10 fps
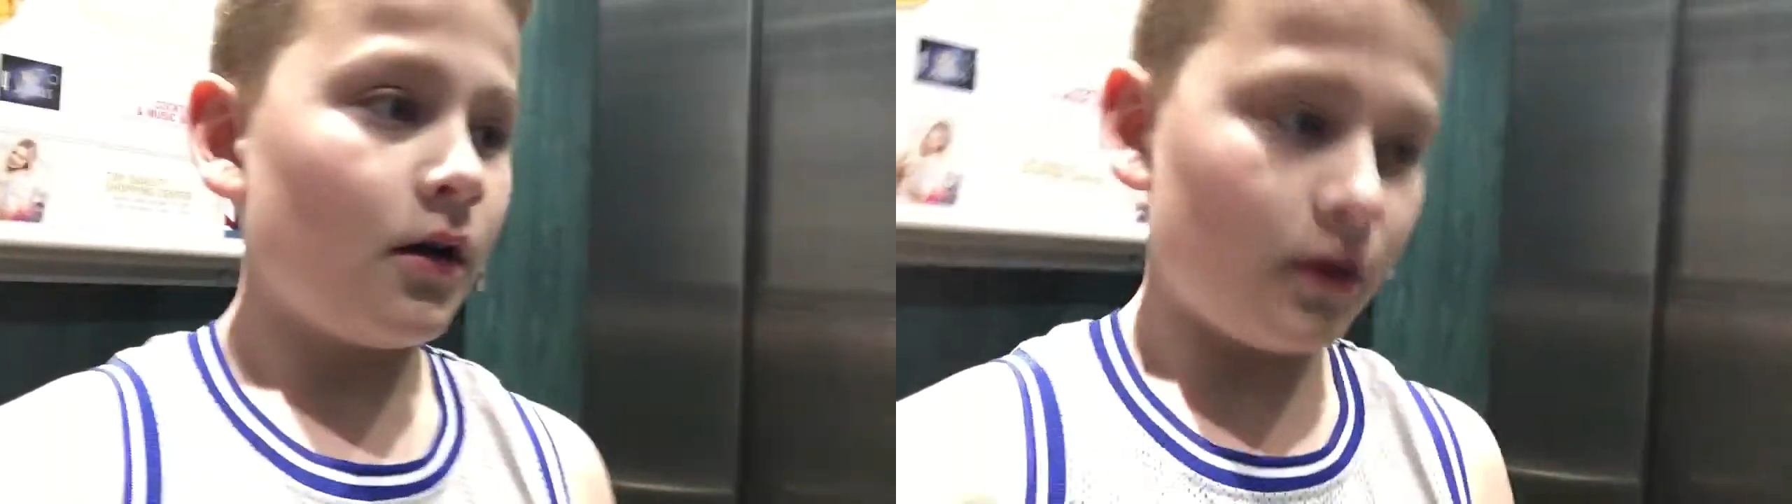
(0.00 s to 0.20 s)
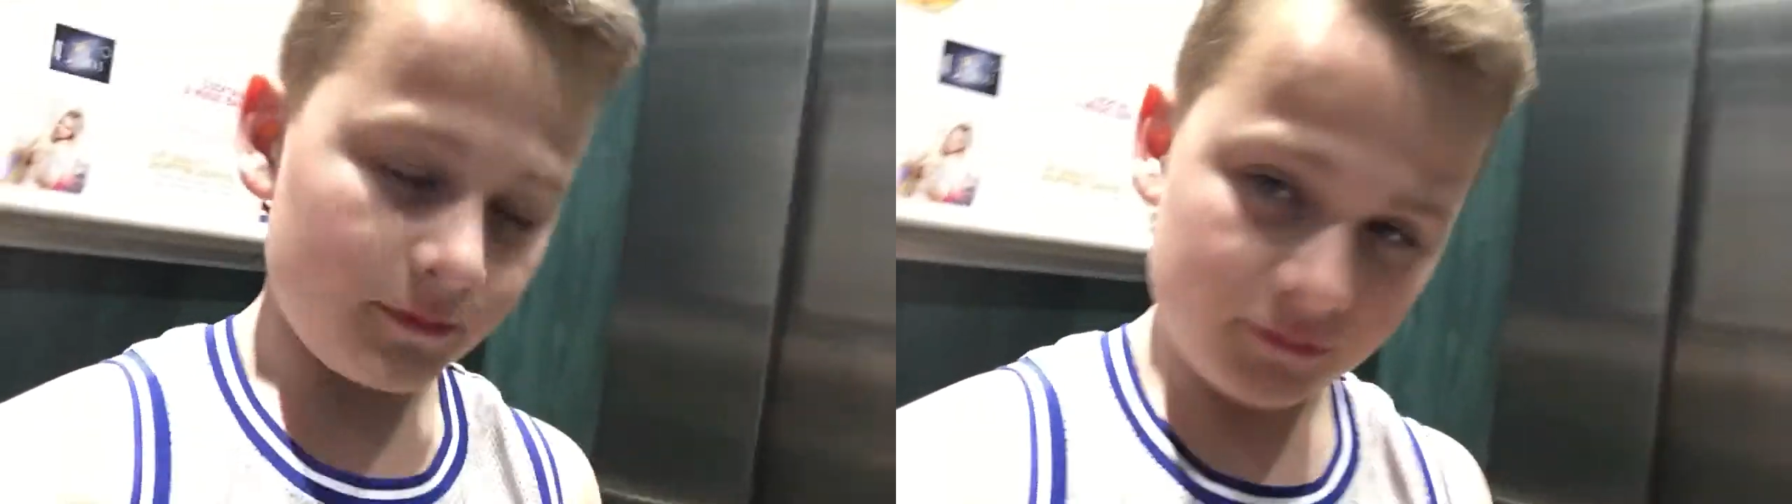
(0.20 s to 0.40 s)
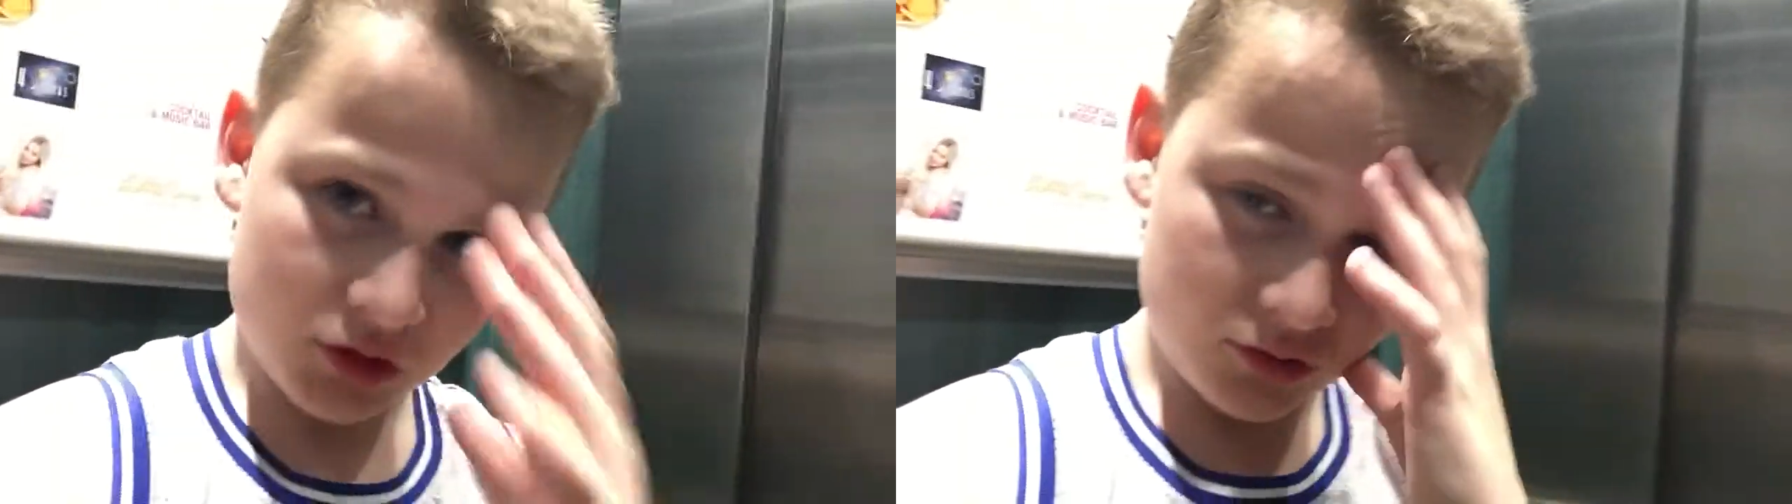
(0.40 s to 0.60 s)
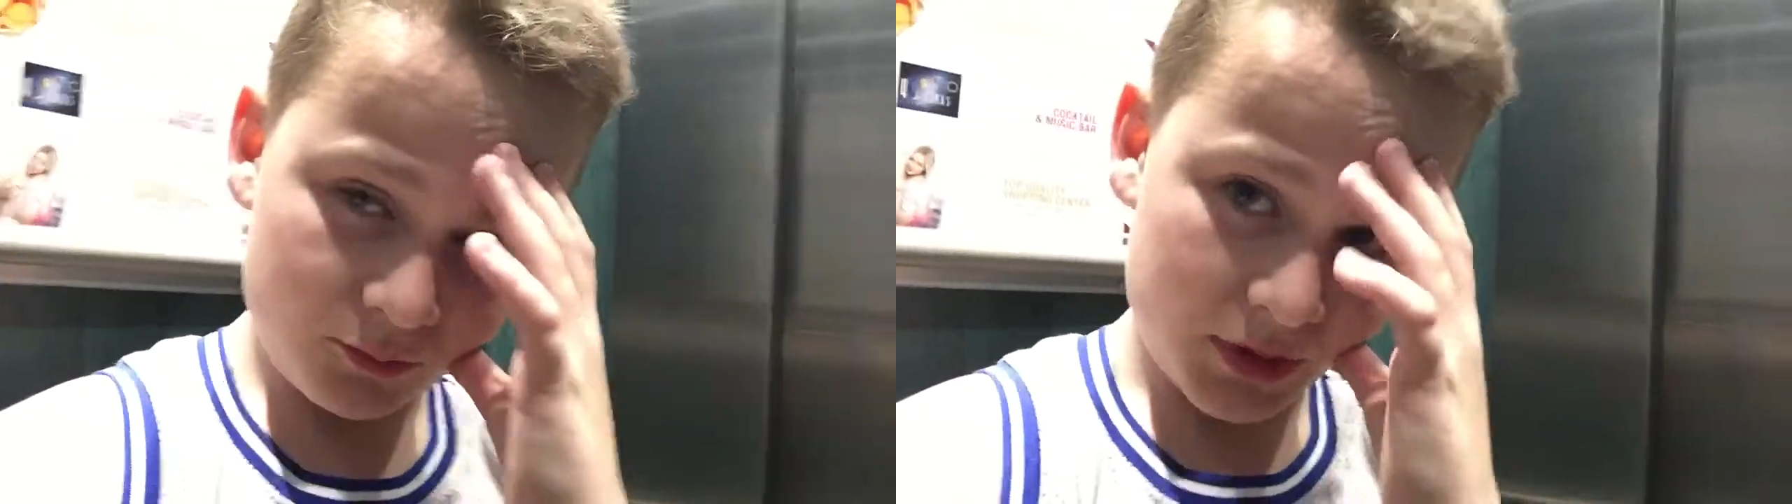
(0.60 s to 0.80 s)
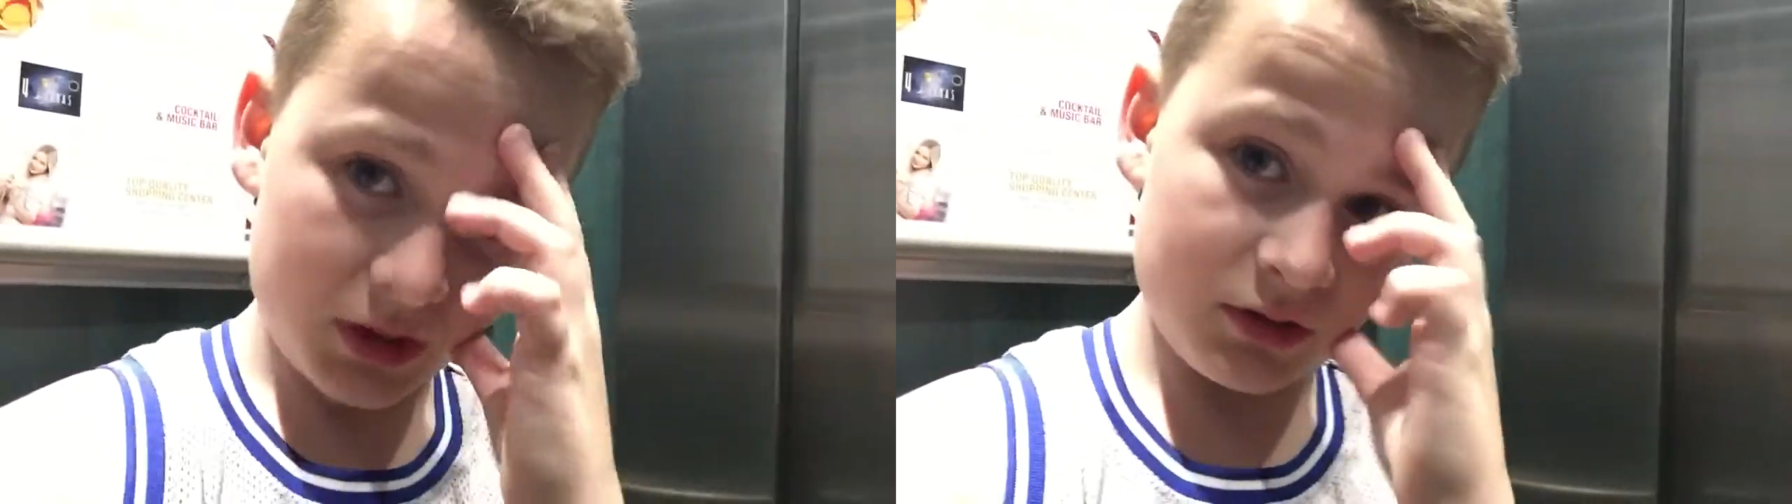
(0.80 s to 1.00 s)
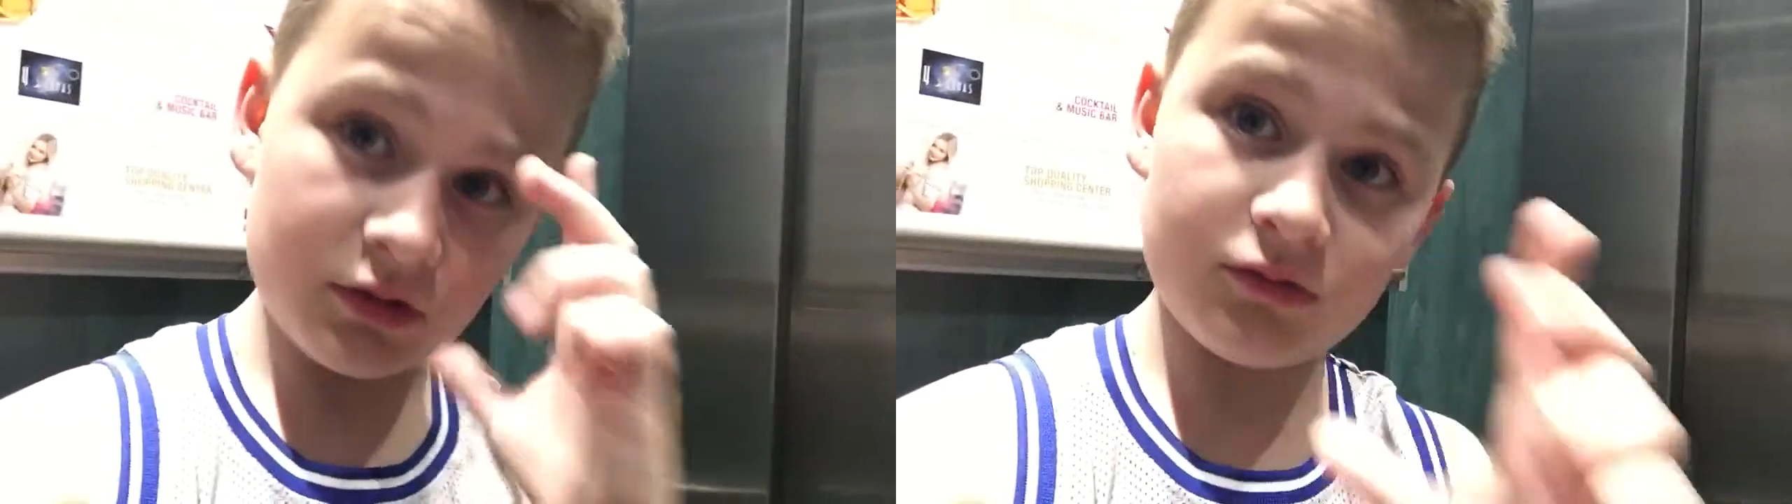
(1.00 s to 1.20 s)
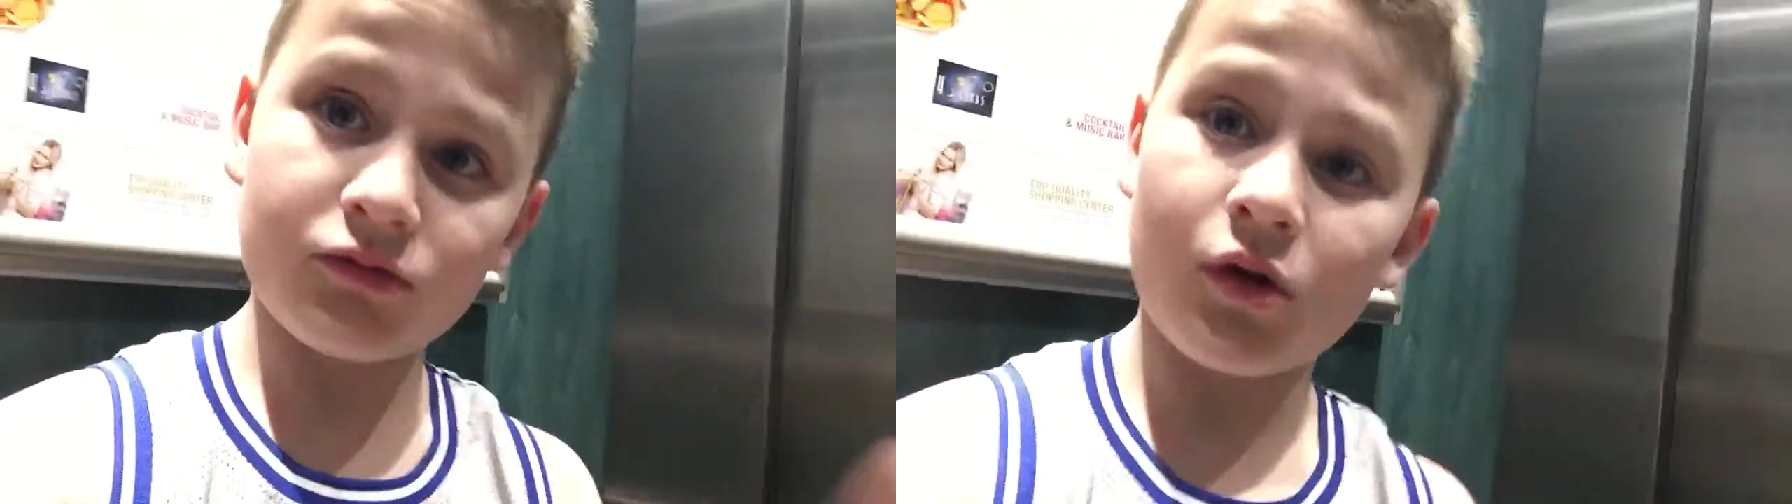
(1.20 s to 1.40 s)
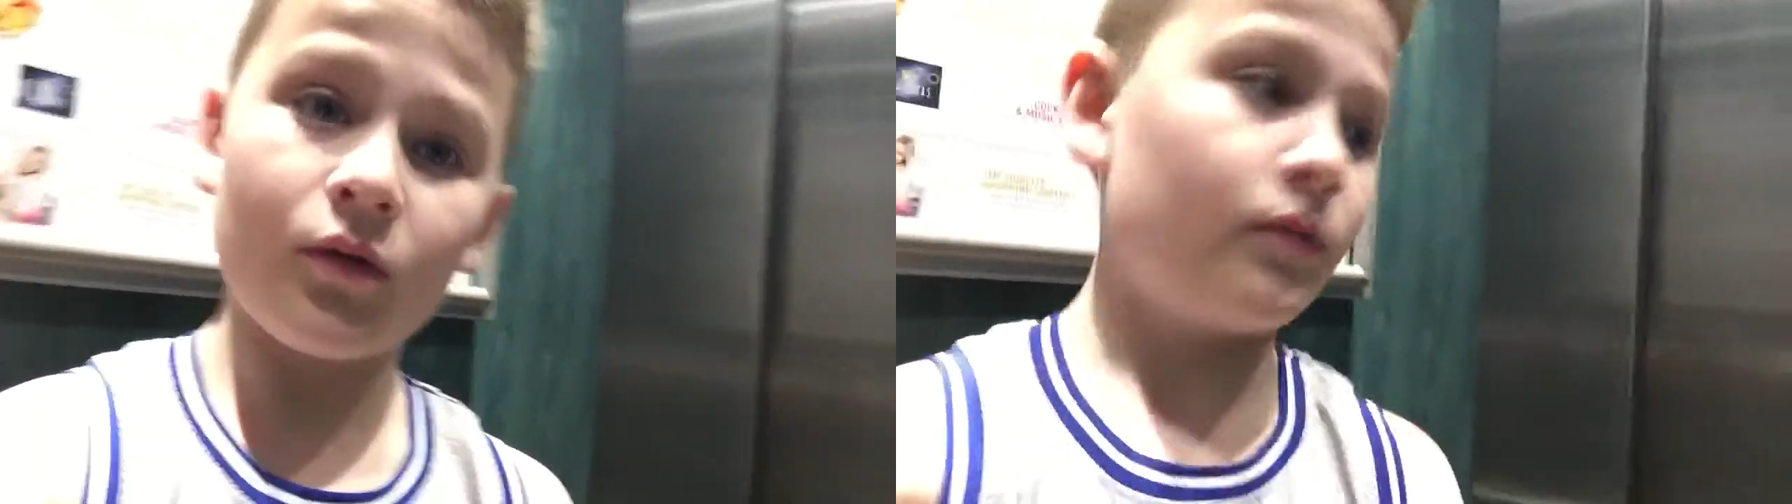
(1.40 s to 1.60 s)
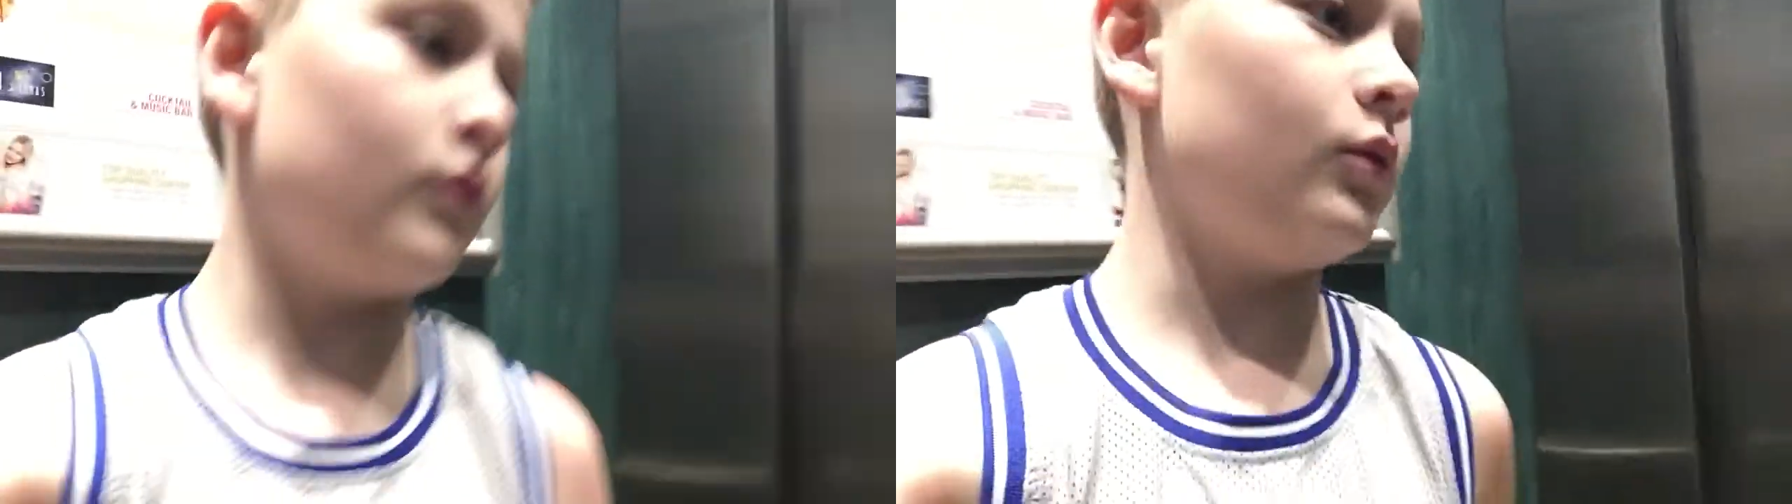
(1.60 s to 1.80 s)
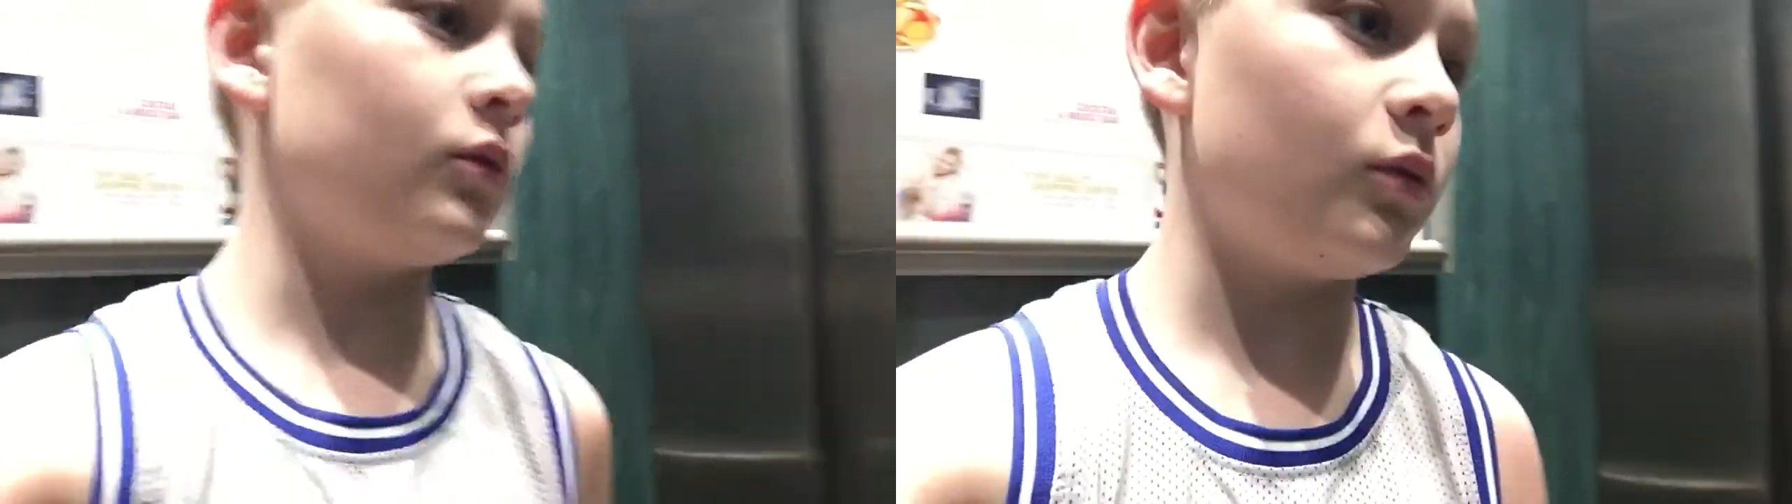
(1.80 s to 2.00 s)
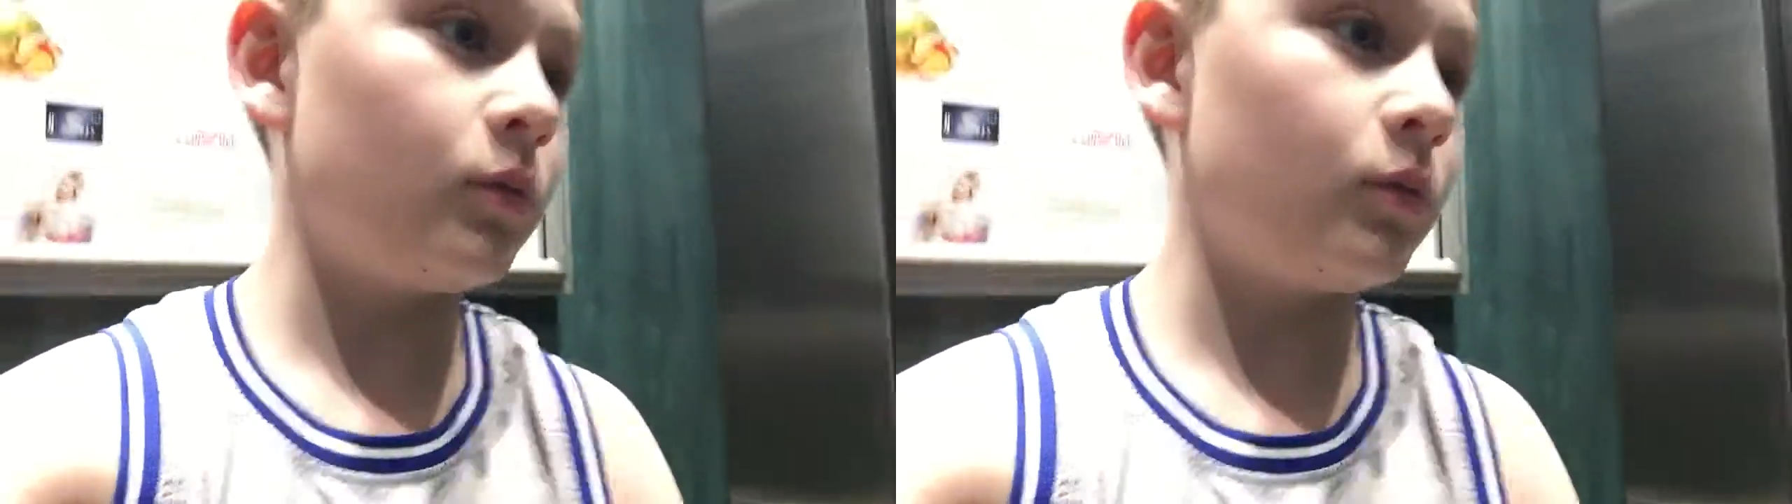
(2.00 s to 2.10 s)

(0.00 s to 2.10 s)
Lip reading: I've just been to the wrong floor